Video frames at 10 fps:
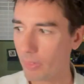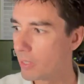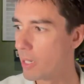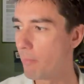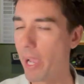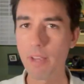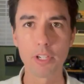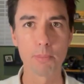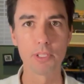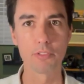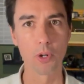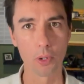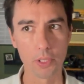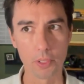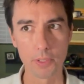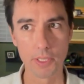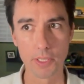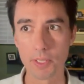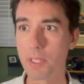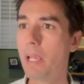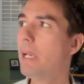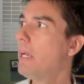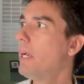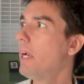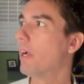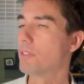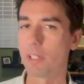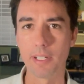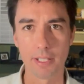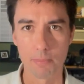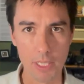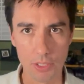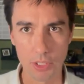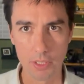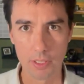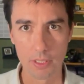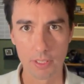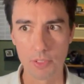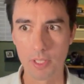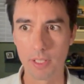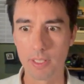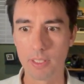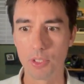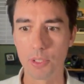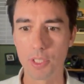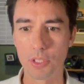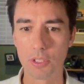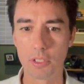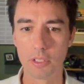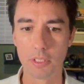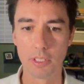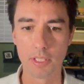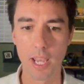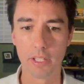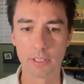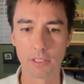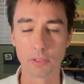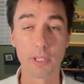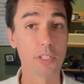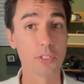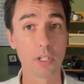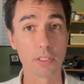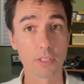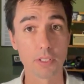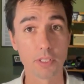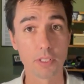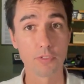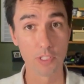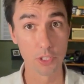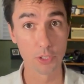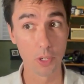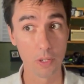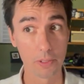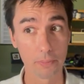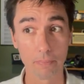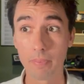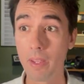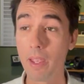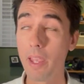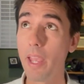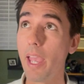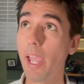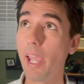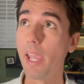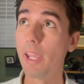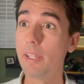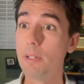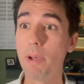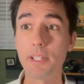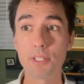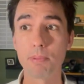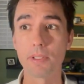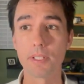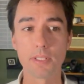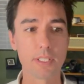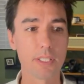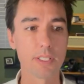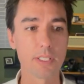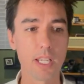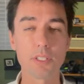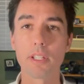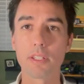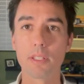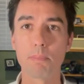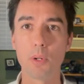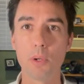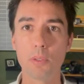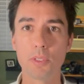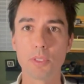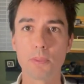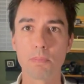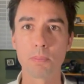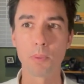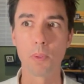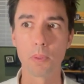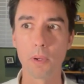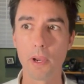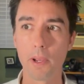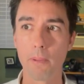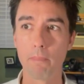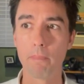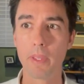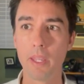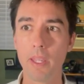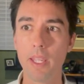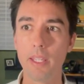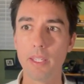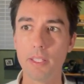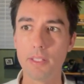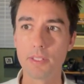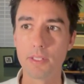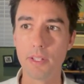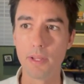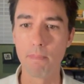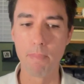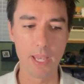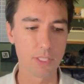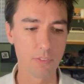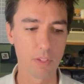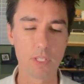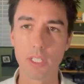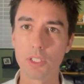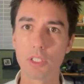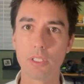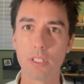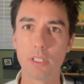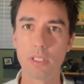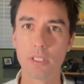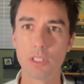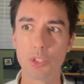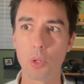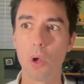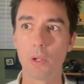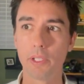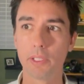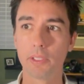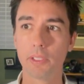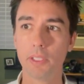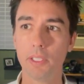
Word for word: Um, I have a couple different art degrees. I've studied animation, I've studied traditional Italian Renaissance figure drawing, and in my experience, the Sketch Like the Pros program is the best foundation in drawing